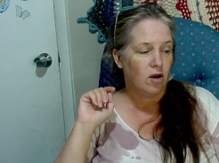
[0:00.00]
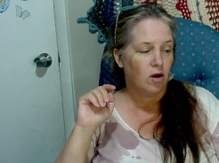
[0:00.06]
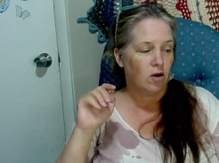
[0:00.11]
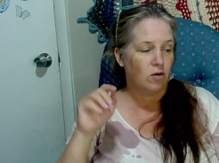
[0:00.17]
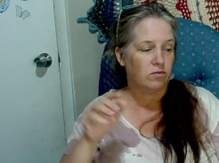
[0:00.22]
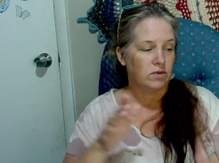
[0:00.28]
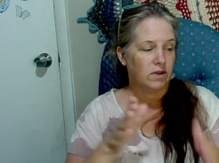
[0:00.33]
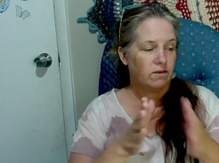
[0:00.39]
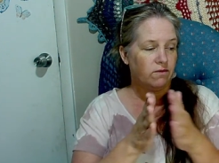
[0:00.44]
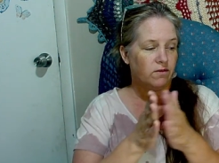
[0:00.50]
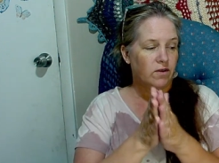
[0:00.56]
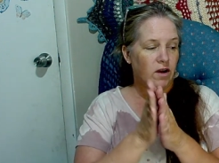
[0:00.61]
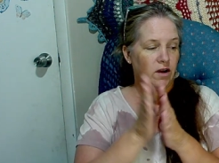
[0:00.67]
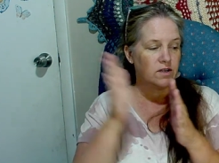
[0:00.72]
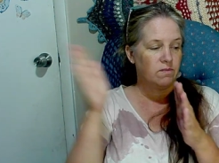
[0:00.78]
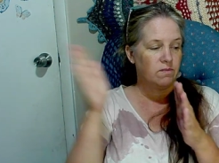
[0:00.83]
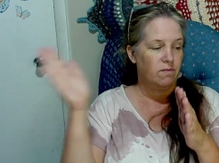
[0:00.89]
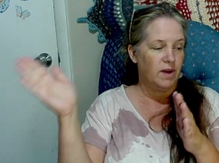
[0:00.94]
only
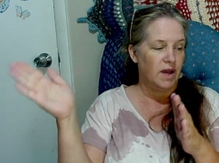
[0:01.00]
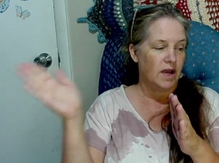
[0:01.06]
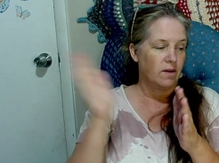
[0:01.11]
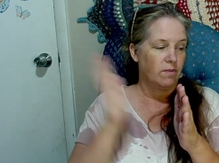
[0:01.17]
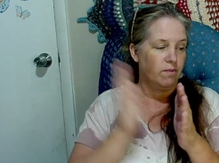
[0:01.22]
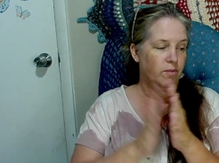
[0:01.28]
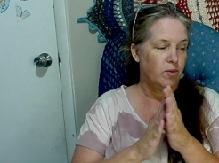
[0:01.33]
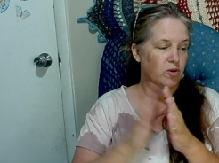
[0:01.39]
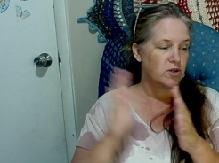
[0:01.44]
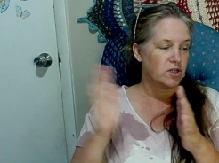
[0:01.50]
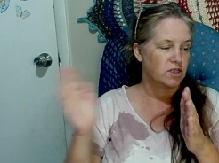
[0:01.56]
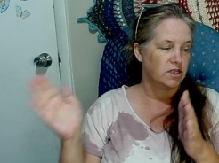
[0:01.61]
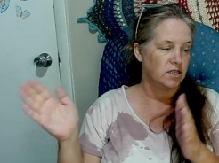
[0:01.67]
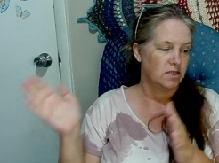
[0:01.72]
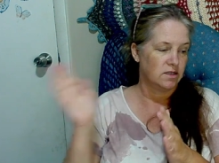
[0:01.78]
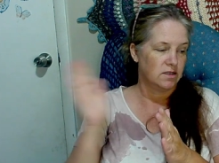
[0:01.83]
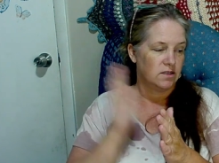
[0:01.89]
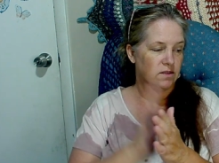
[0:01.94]
frogged back
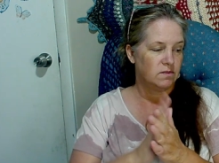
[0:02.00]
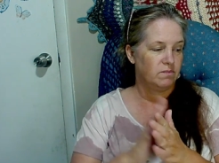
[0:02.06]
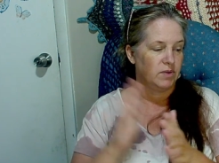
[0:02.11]
portions,